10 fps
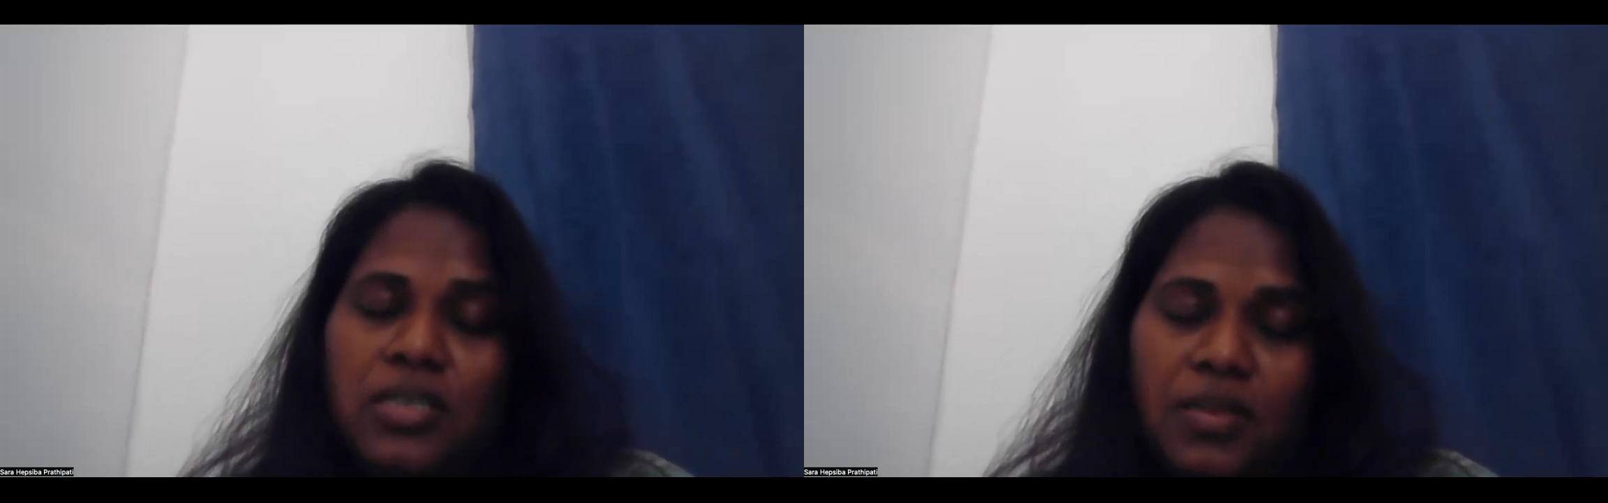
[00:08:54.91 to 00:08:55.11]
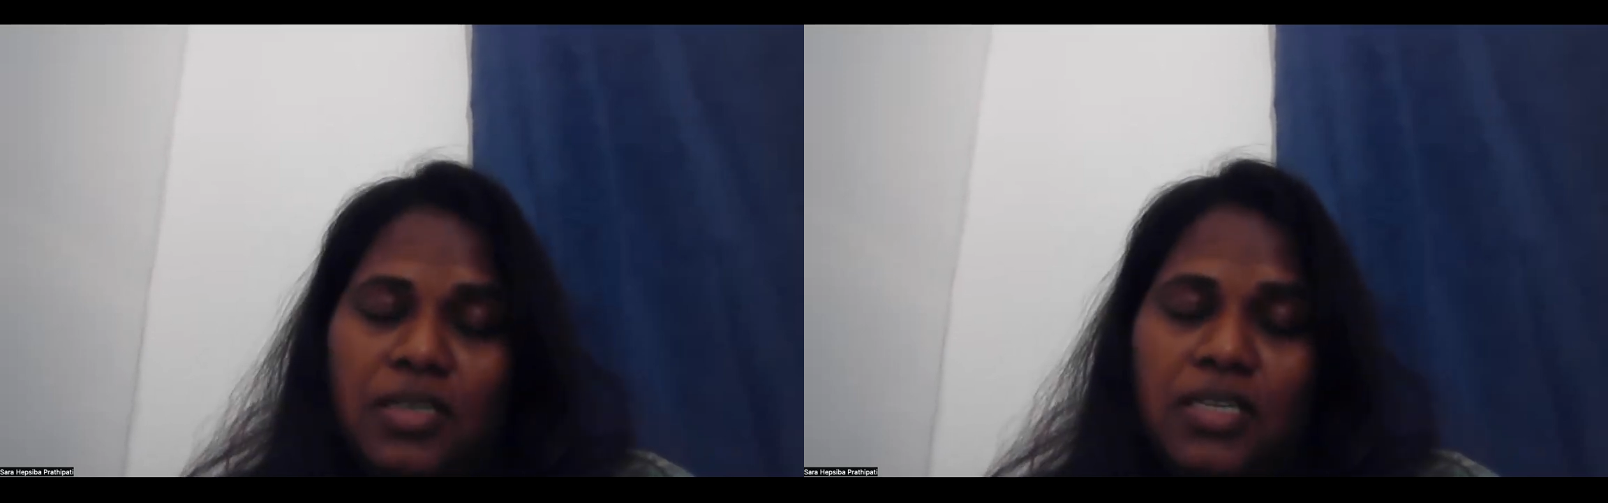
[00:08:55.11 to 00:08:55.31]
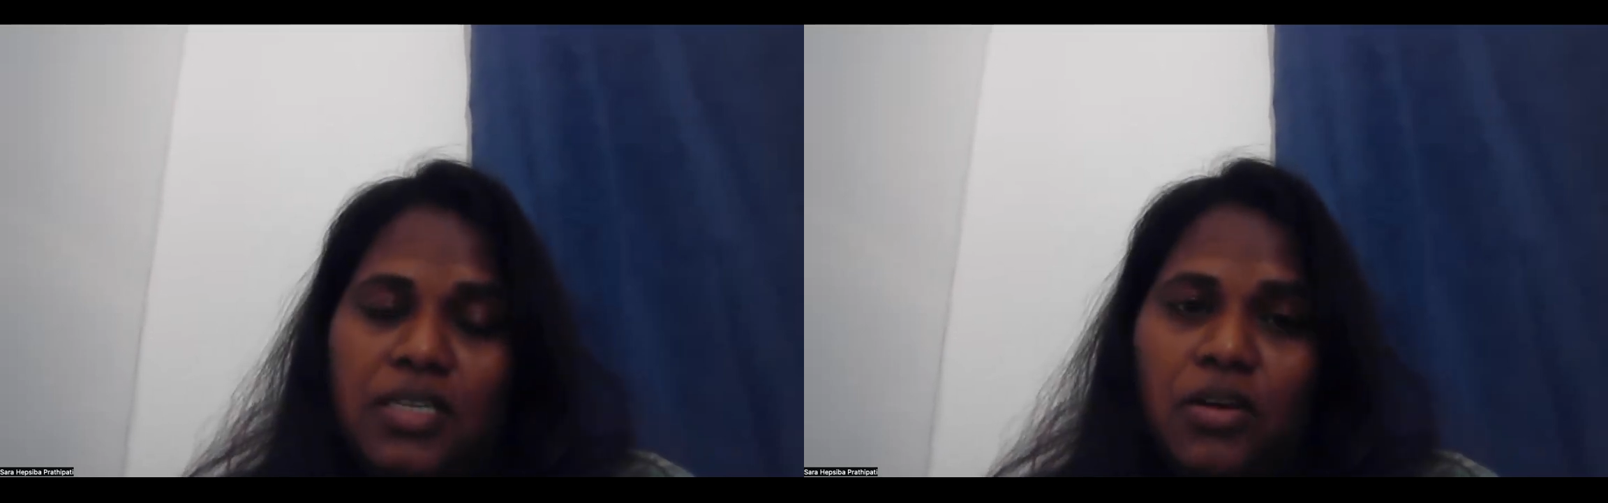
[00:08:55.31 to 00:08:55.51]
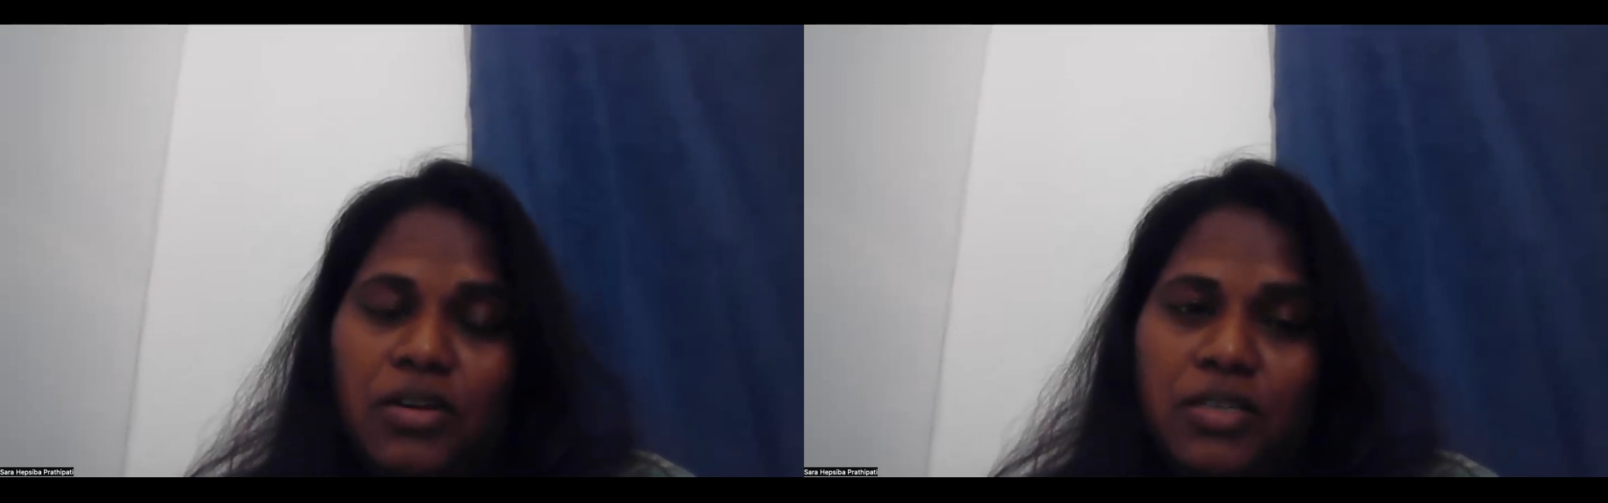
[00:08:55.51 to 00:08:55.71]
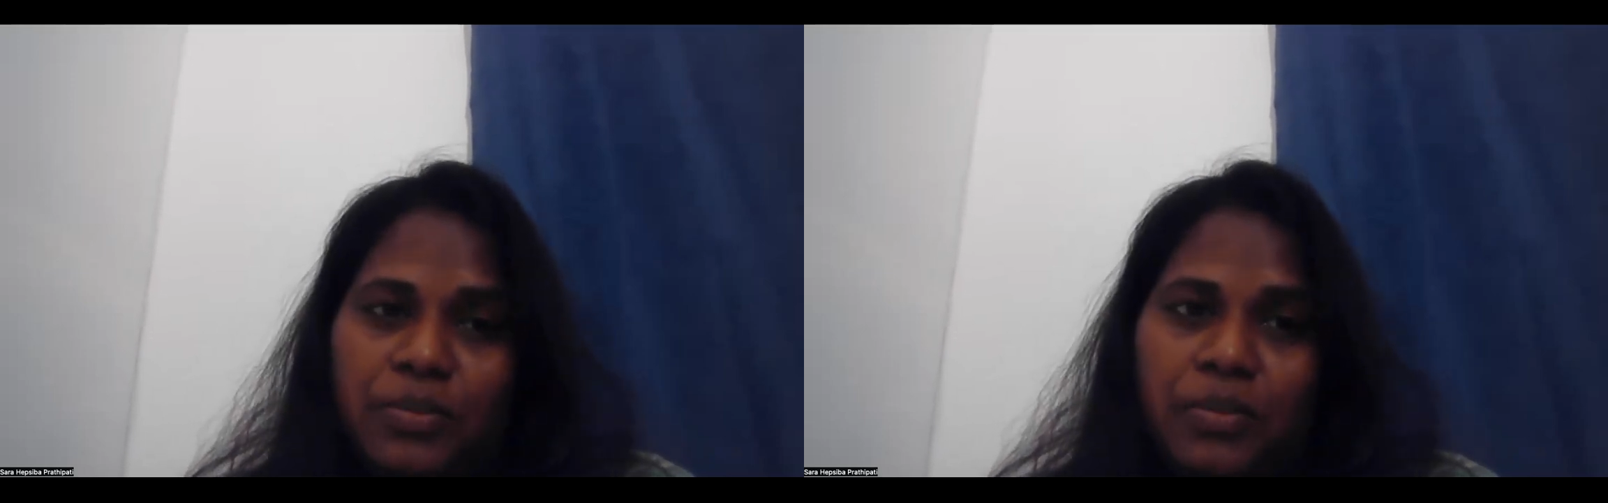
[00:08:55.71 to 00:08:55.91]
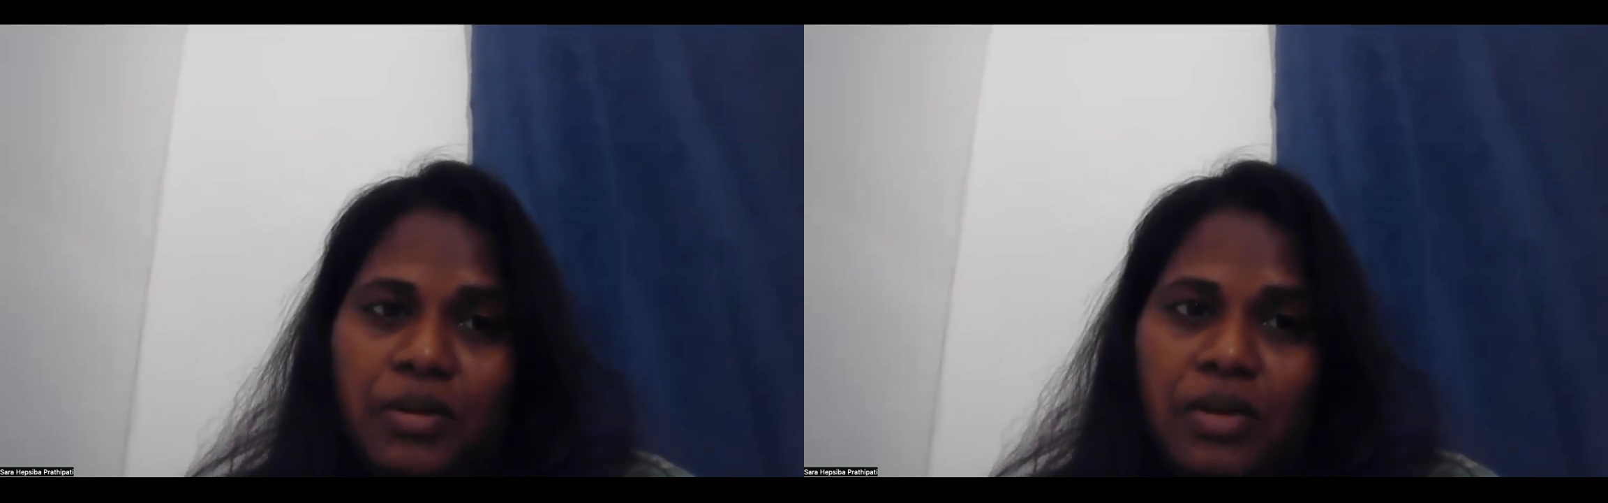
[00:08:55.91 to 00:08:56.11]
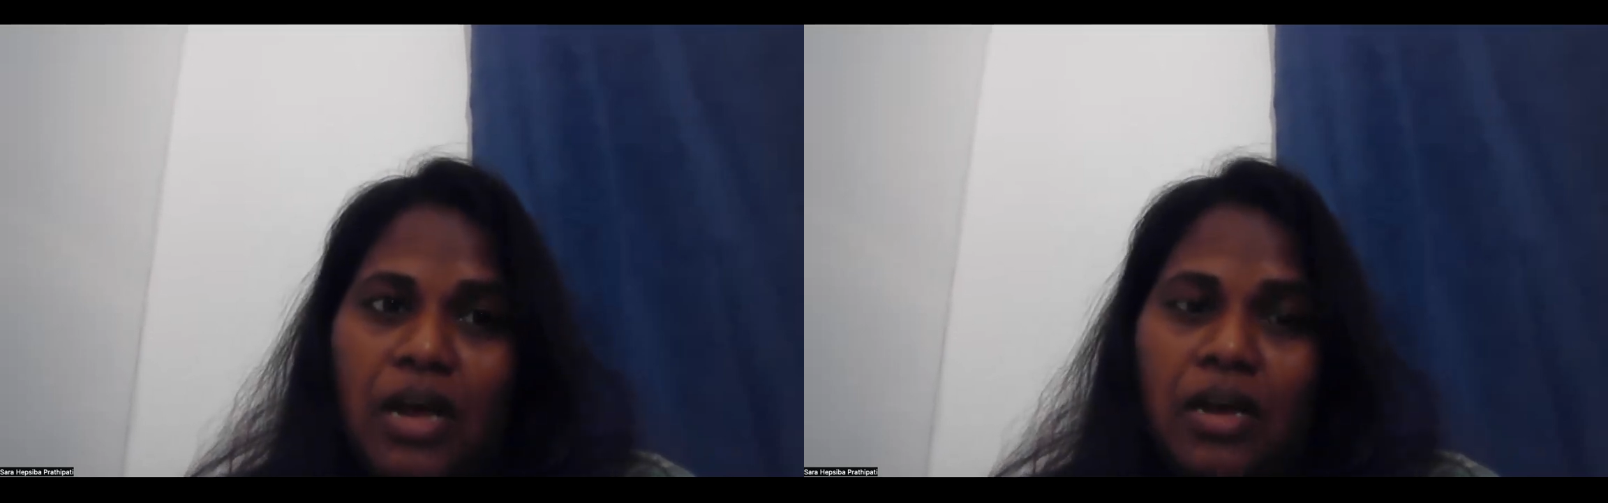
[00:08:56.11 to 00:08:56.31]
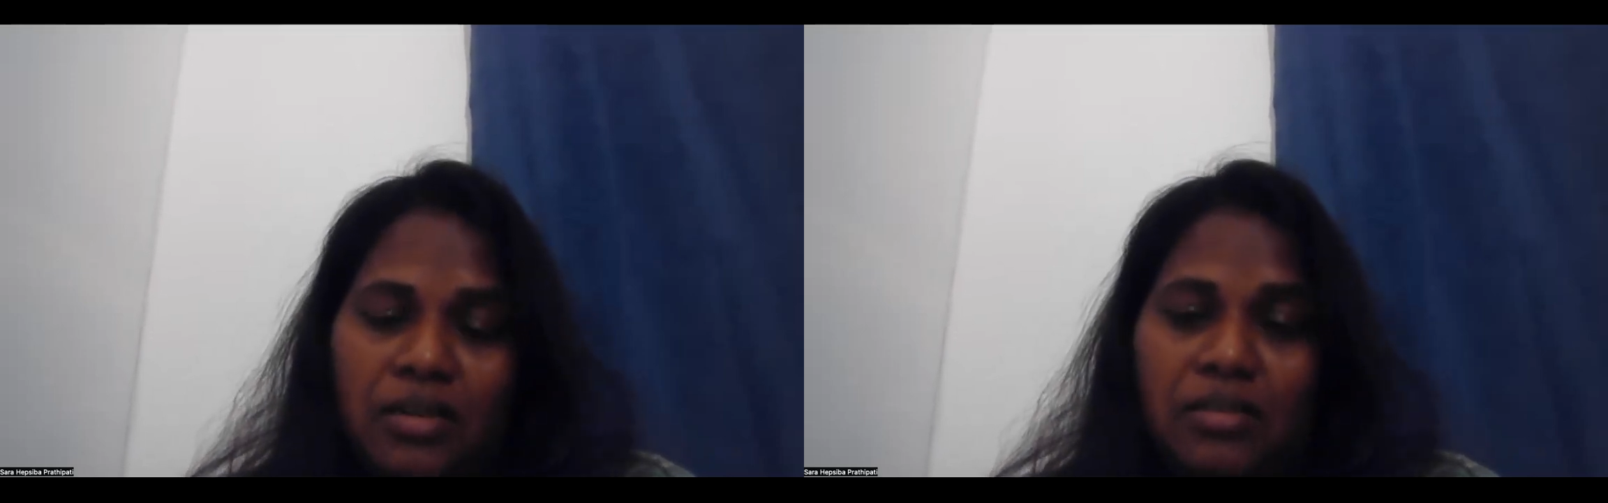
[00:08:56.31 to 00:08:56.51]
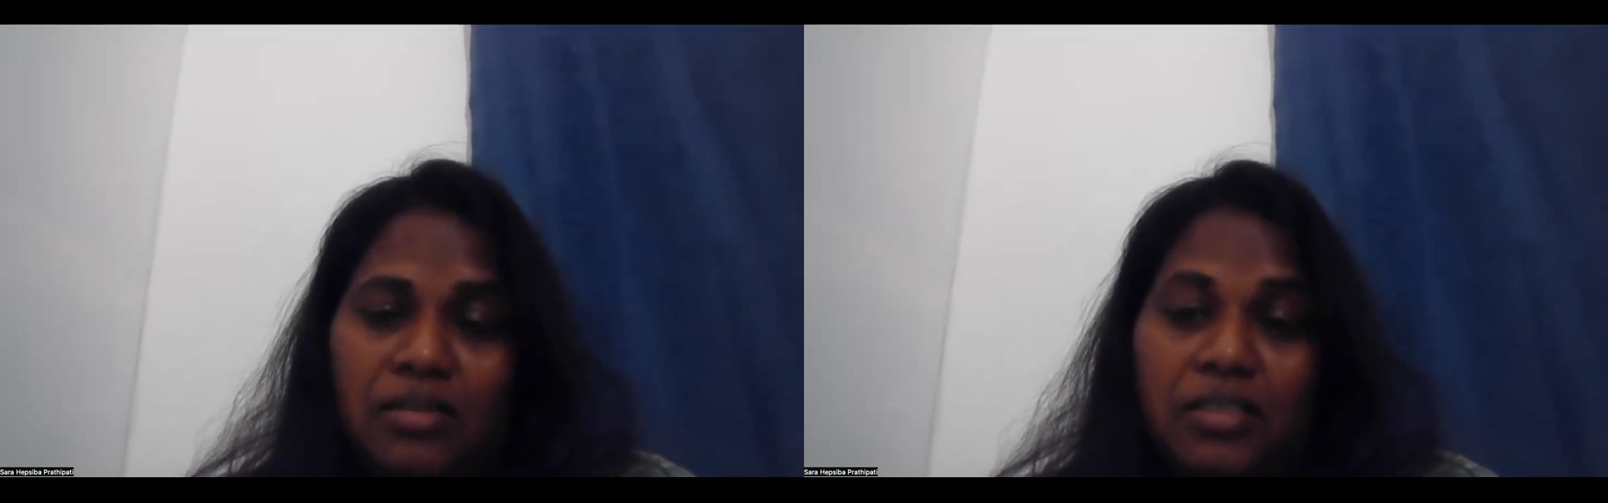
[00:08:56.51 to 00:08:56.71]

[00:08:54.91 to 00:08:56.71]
$30 per hour,